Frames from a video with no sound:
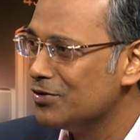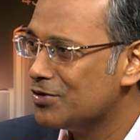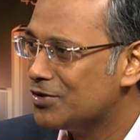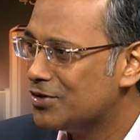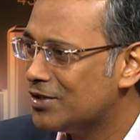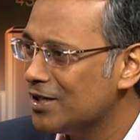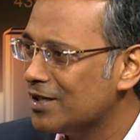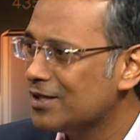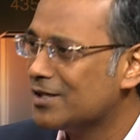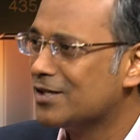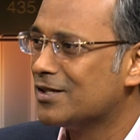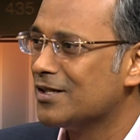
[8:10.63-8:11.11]

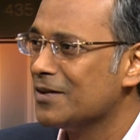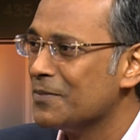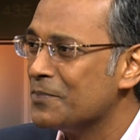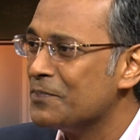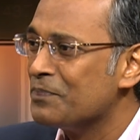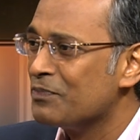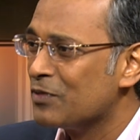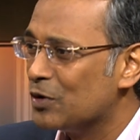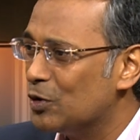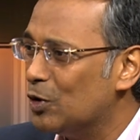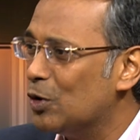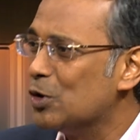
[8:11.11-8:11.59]
just
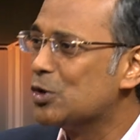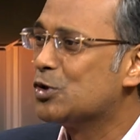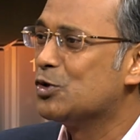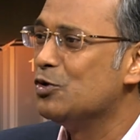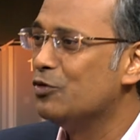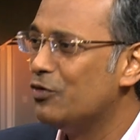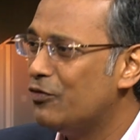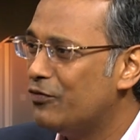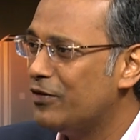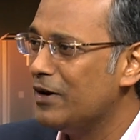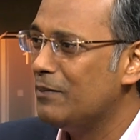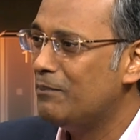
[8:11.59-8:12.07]
those
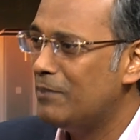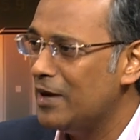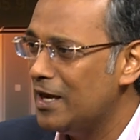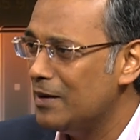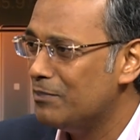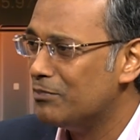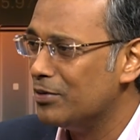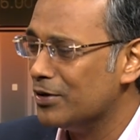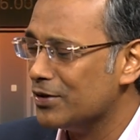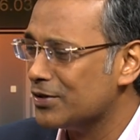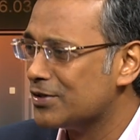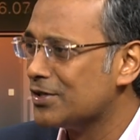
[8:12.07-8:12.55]
250
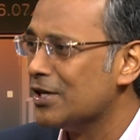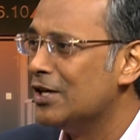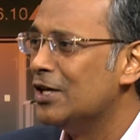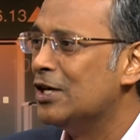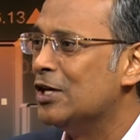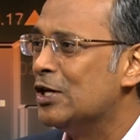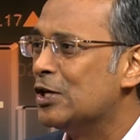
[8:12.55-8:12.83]
papers.